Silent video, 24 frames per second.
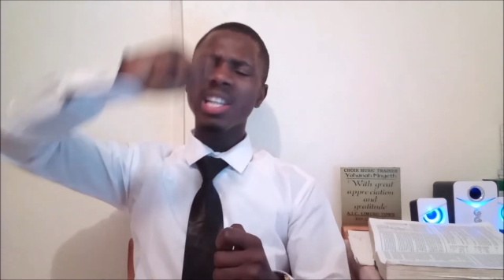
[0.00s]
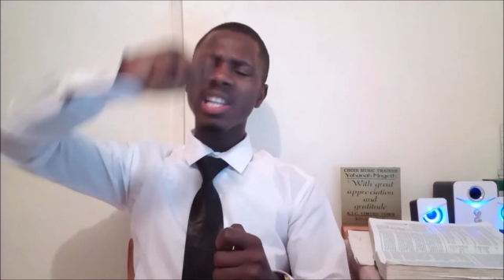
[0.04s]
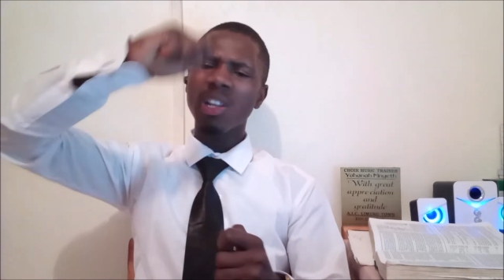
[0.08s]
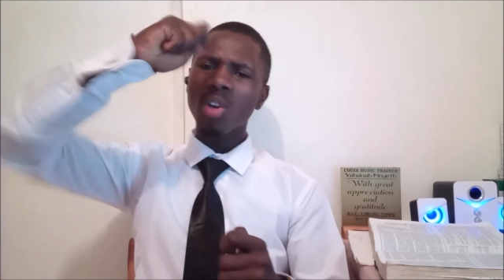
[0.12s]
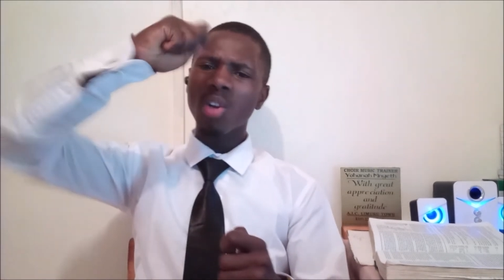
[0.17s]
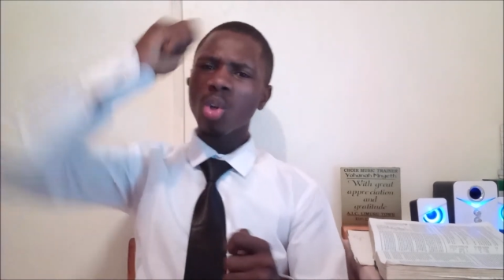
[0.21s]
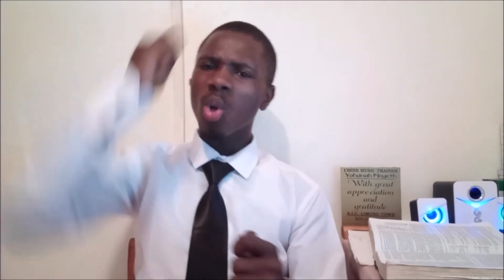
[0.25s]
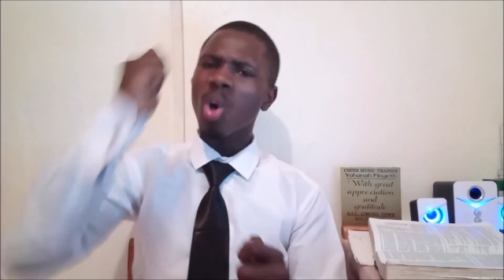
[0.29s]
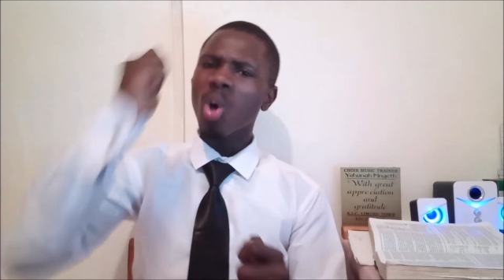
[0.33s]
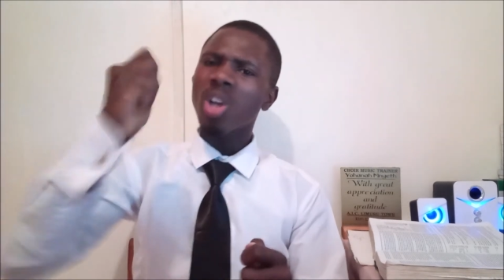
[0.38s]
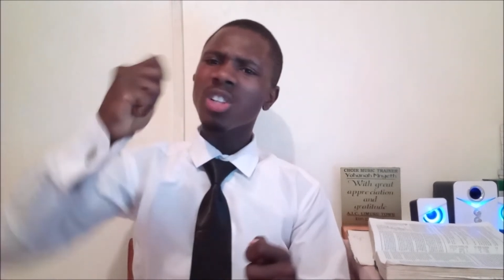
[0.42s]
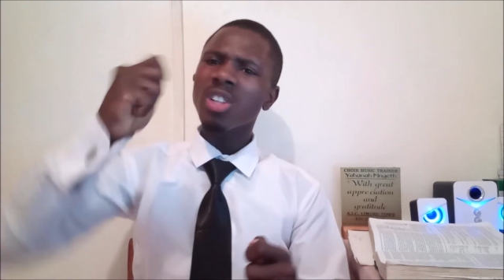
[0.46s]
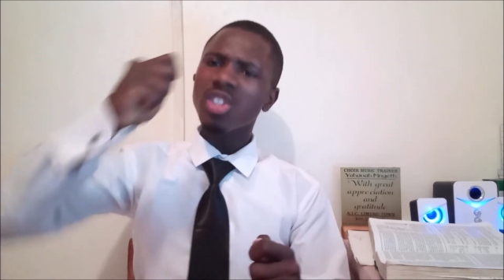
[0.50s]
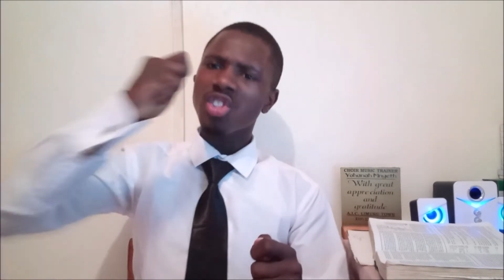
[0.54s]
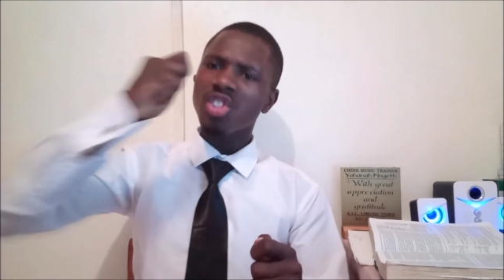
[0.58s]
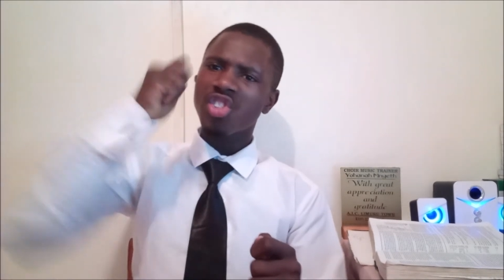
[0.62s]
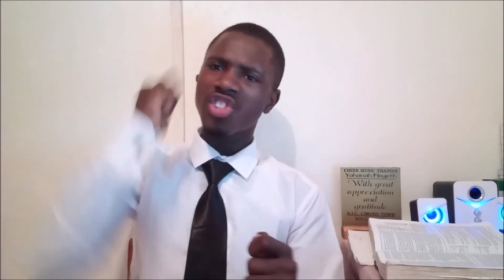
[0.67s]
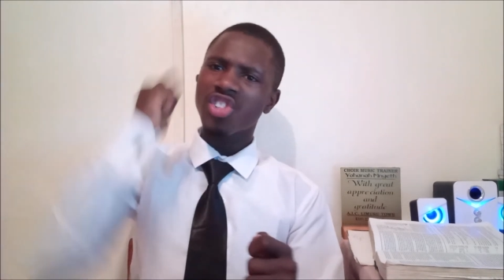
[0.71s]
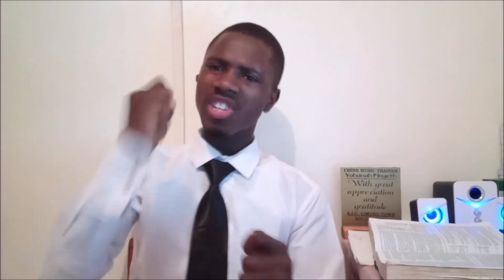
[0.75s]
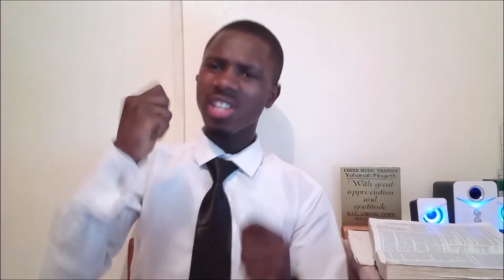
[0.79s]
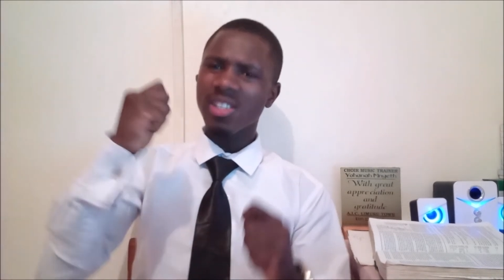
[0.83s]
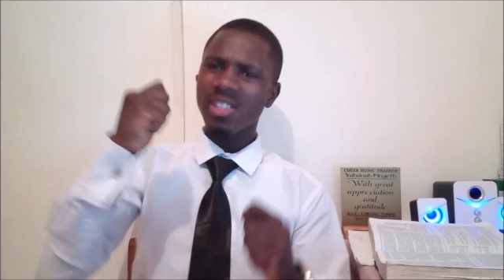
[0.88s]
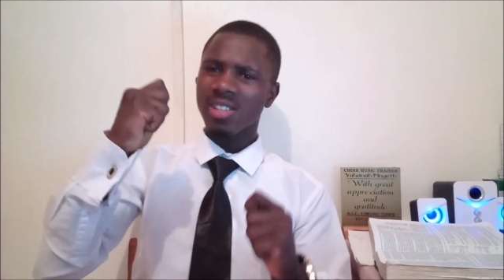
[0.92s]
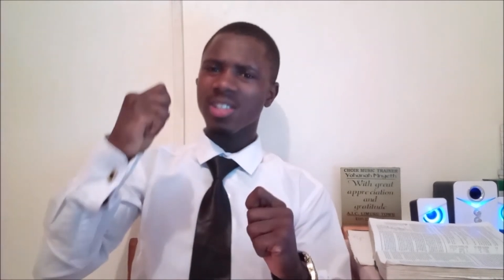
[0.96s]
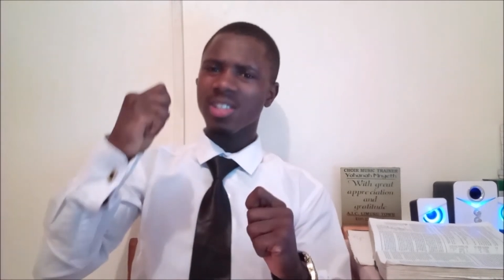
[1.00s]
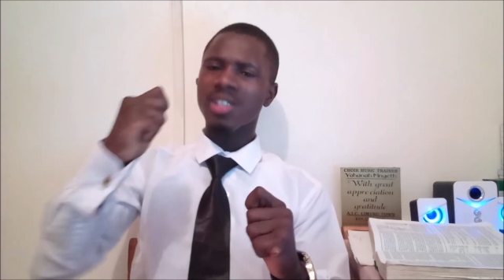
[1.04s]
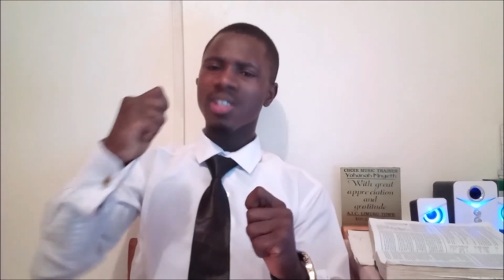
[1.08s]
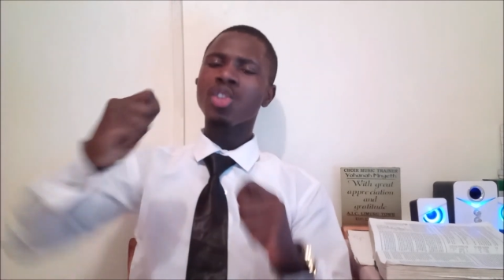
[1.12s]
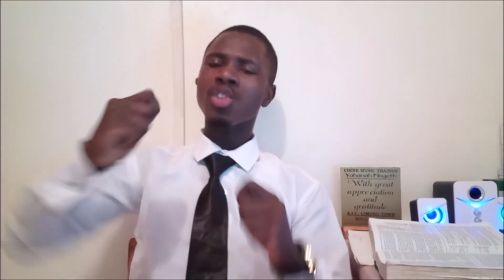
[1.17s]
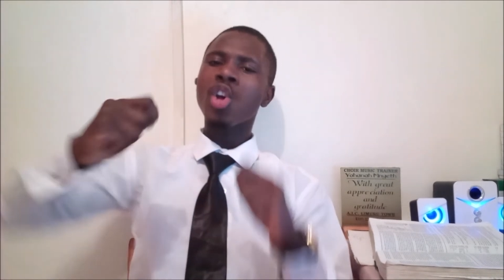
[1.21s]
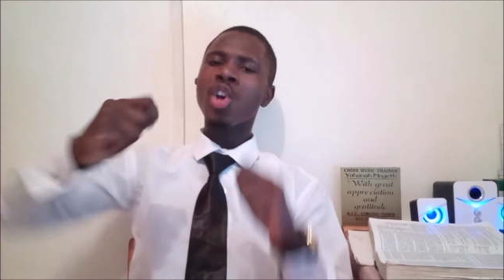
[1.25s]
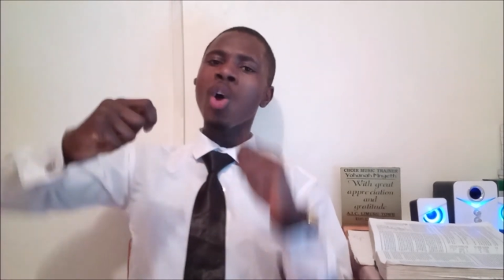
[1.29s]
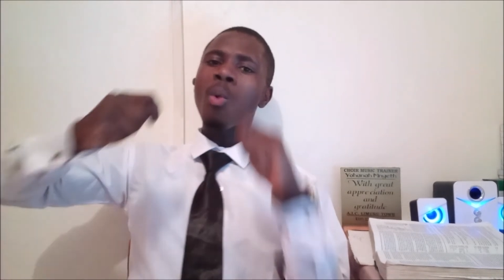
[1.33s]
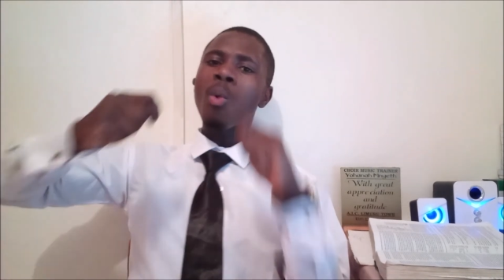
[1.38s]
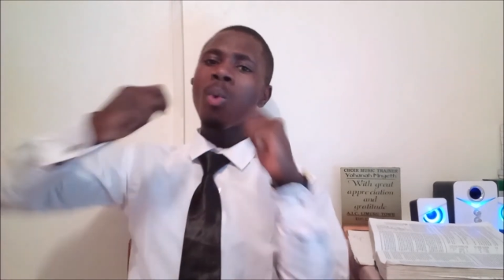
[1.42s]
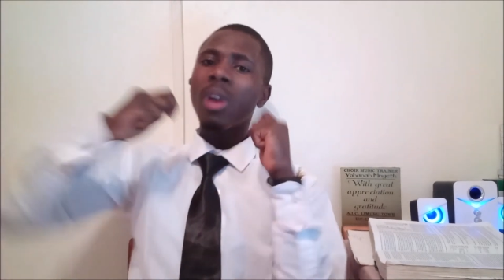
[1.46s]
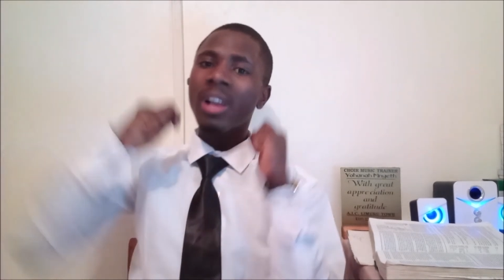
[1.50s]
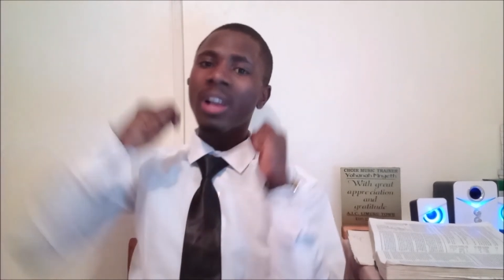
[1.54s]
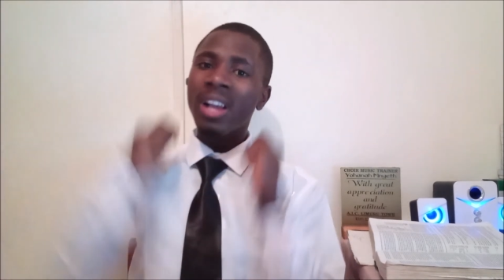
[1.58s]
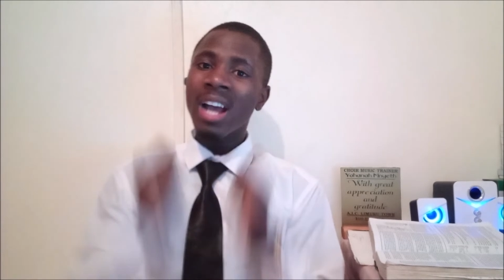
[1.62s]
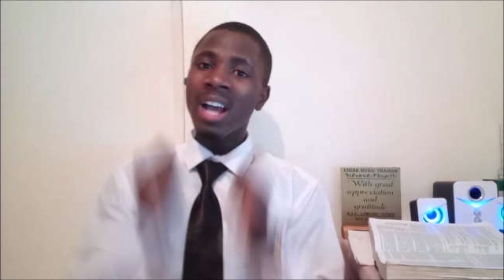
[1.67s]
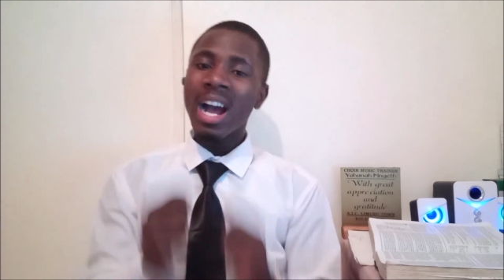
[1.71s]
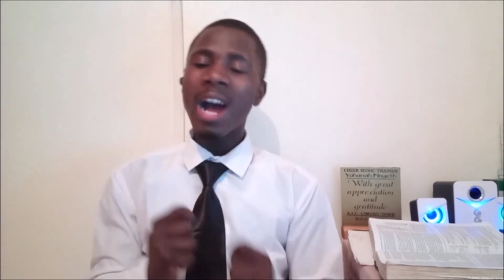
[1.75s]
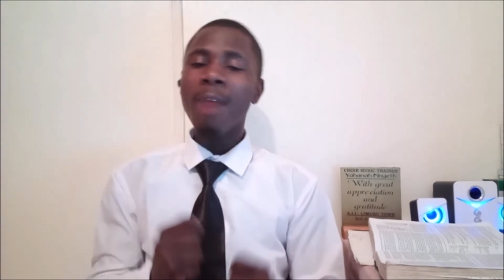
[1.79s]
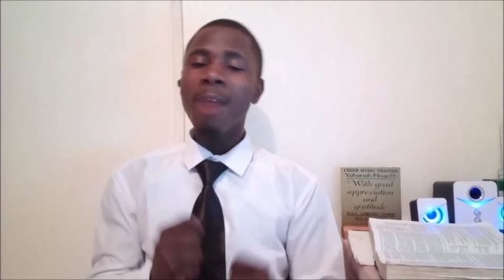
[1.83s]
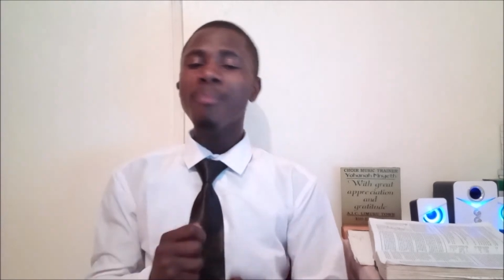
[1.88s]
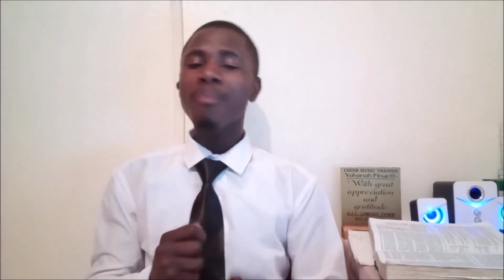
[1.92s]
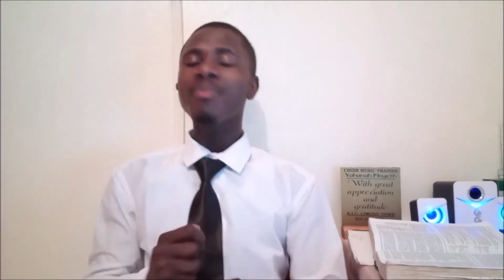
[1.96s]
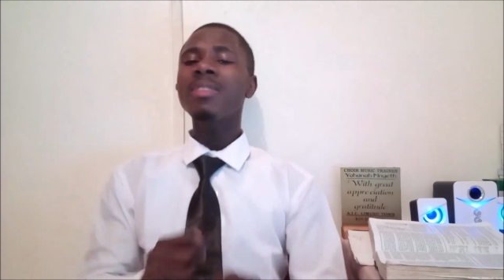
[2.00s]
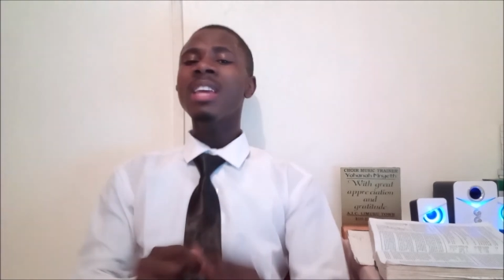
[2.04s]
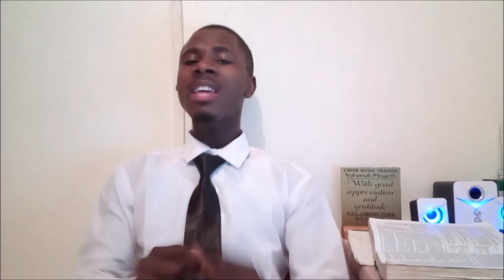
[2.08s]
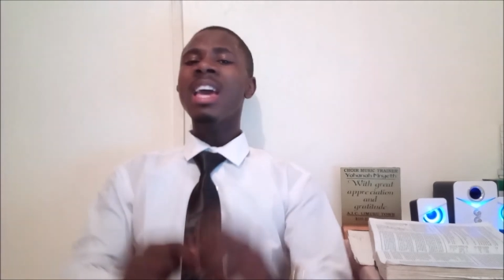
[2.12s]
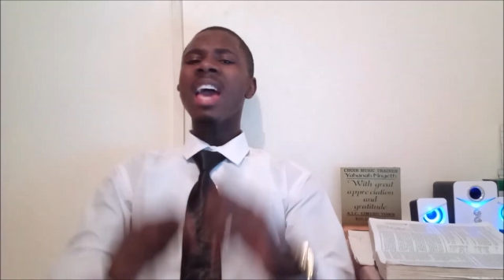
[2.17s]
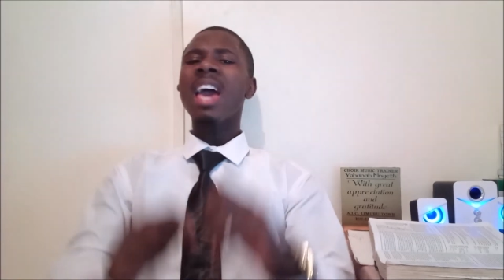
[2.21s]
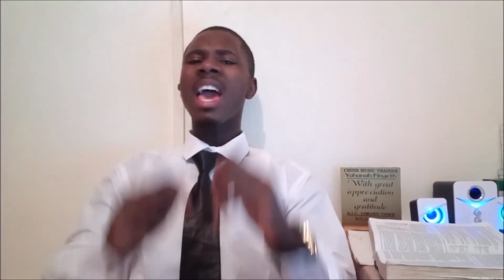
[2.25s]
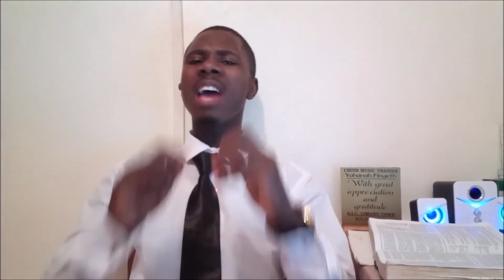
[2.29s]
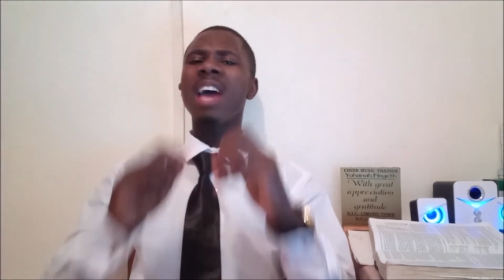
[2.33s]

the Lord Jesus will come